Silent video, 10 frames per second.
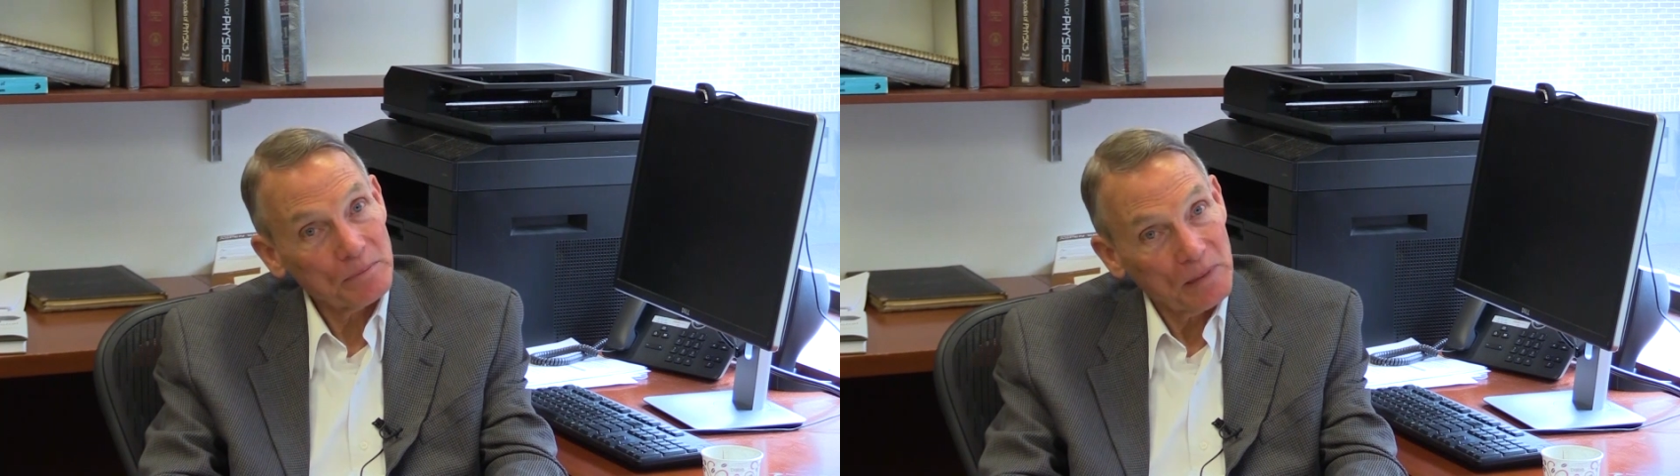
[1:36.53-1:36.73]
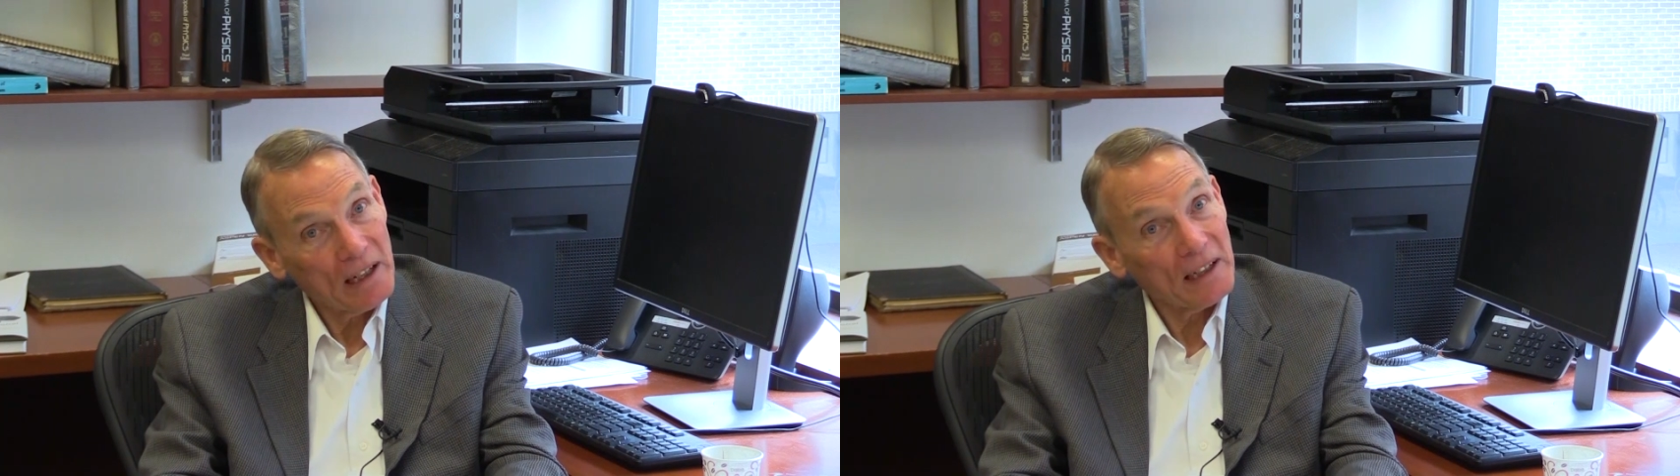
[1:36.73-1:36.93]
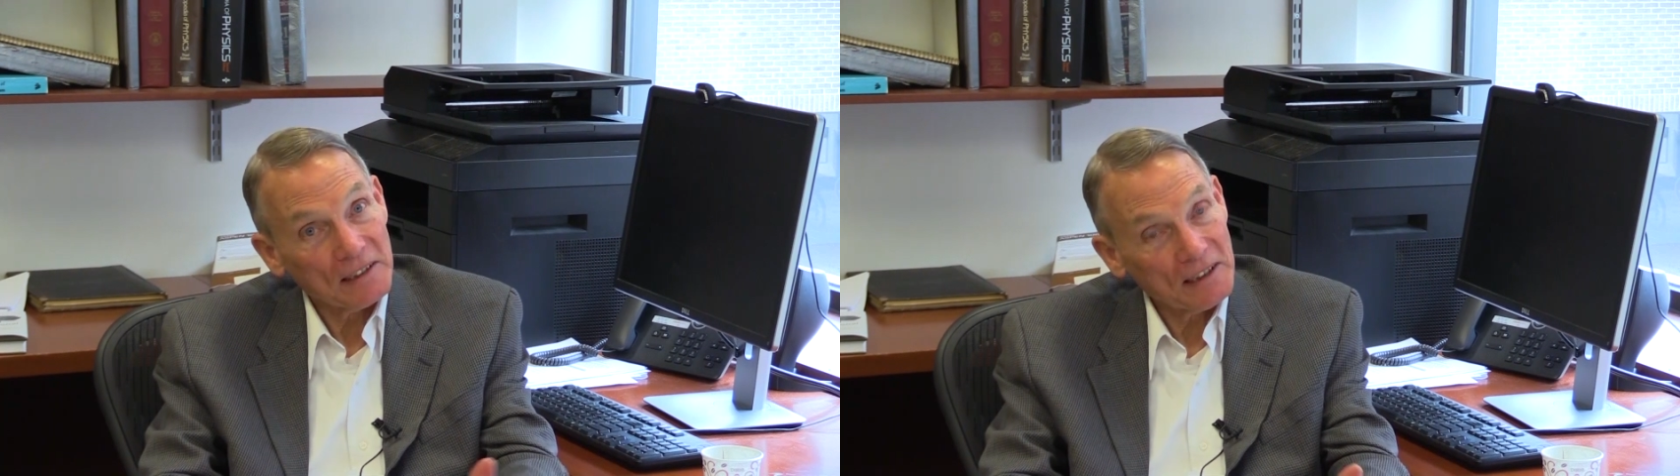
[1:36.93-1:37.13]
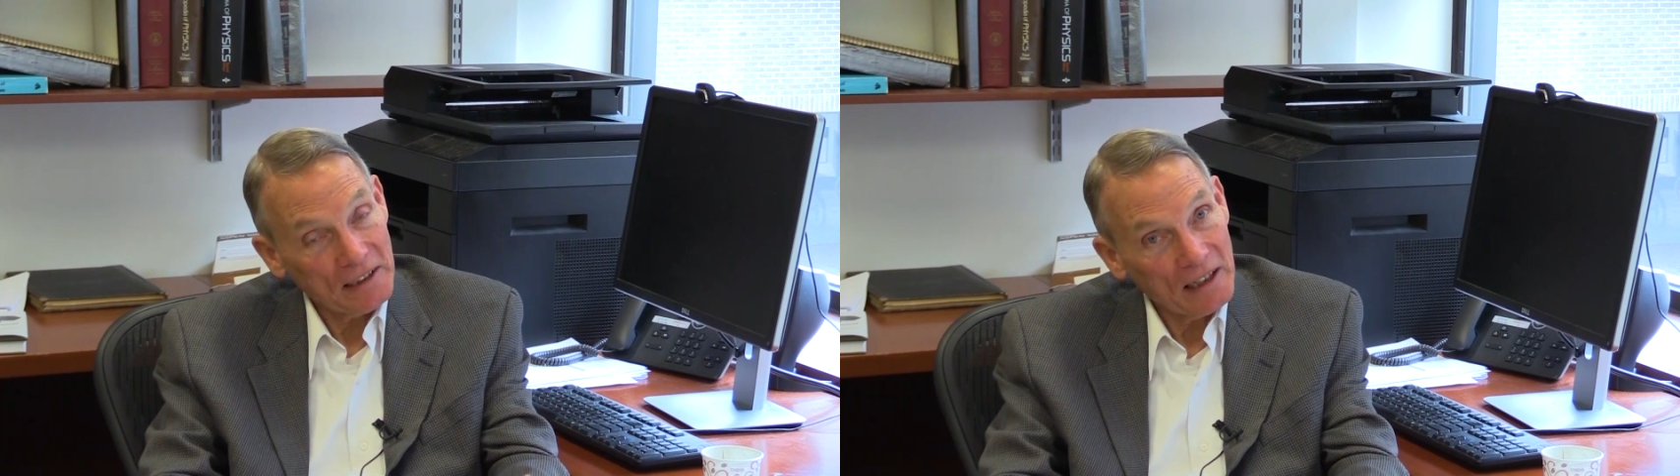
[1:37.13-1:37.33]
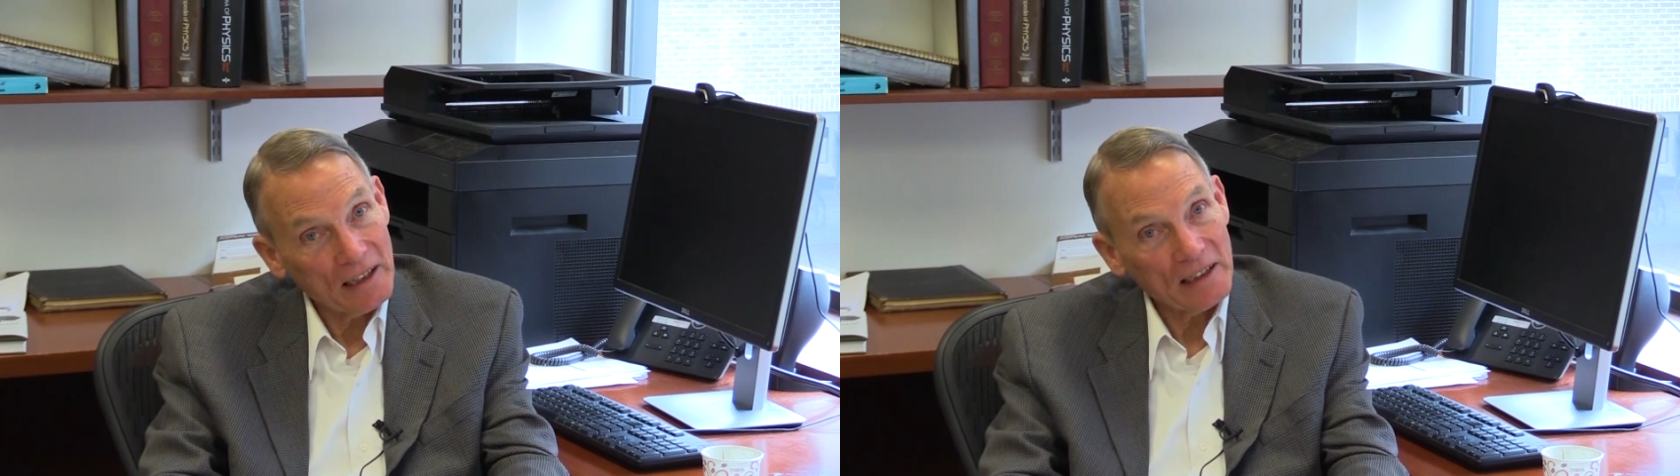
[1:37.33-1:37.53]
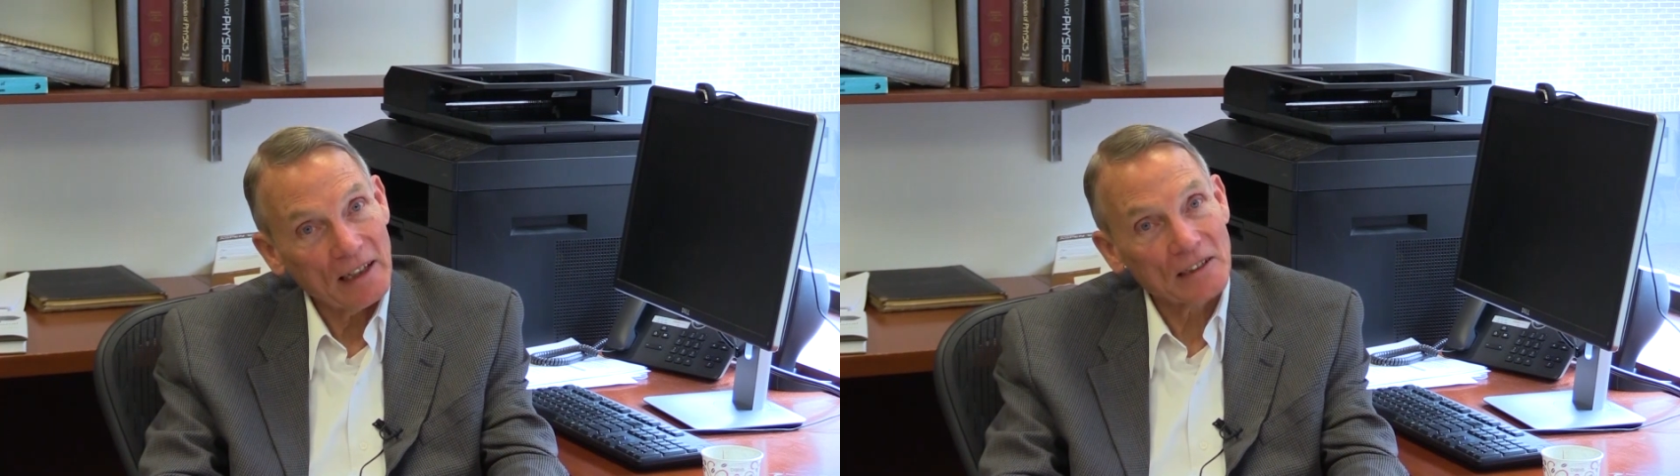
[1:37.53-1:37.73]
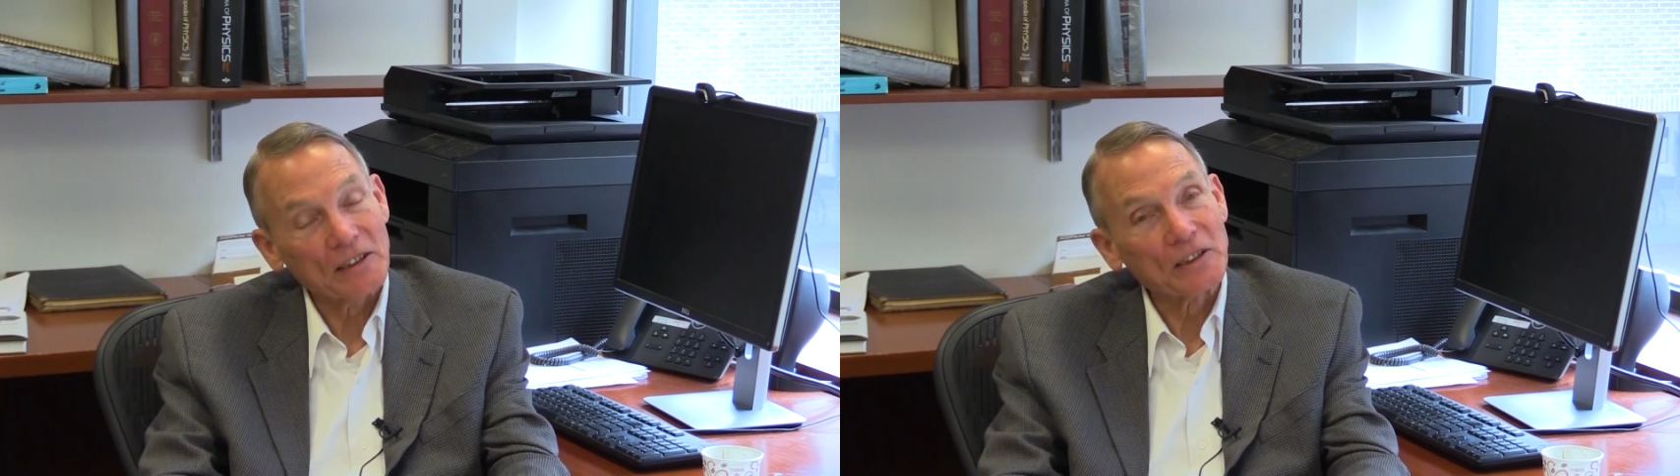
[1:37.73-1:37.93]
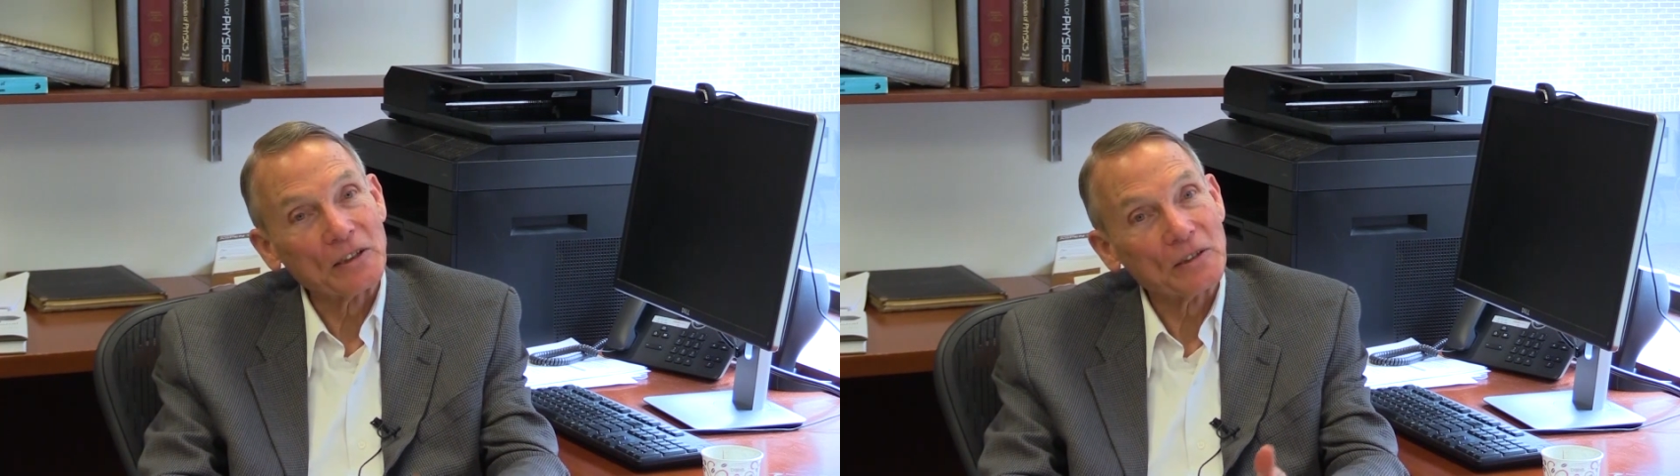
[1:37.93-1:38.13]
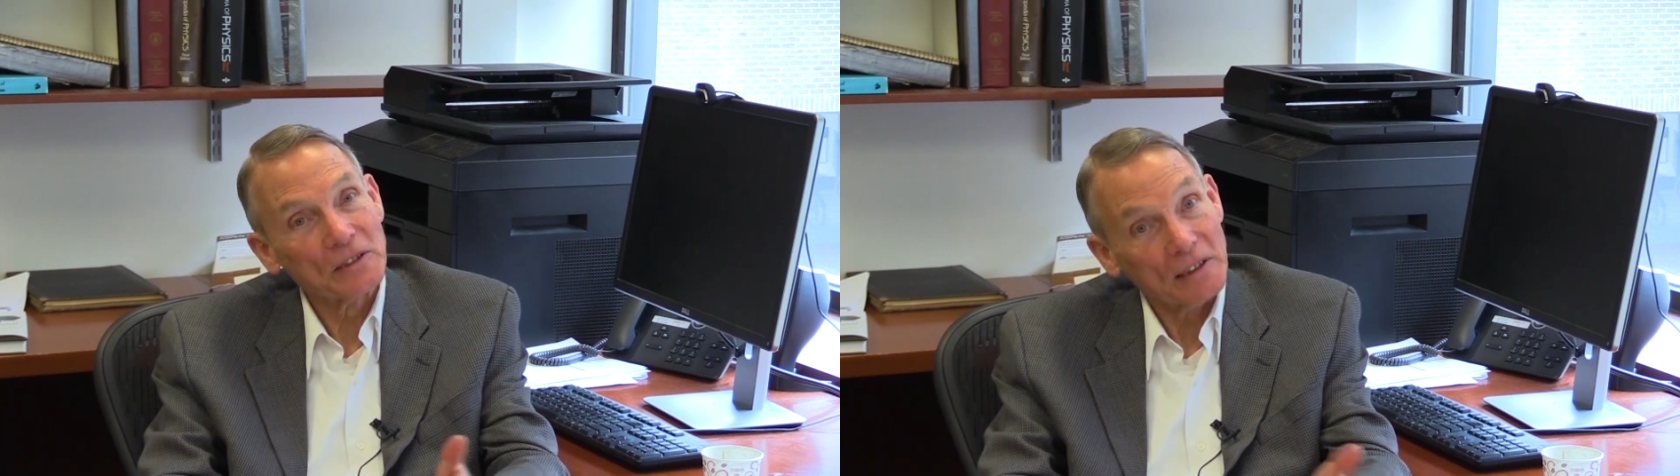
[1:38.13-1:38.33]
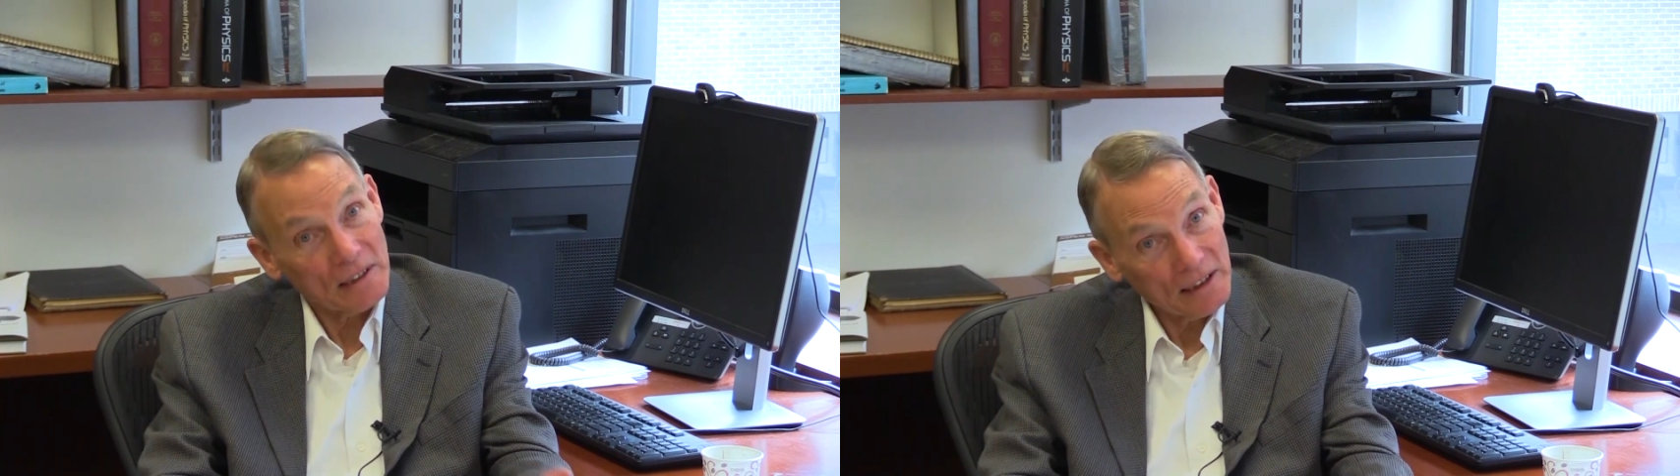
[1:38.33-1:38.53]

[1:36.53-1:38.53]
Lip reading: plants at high altitudes and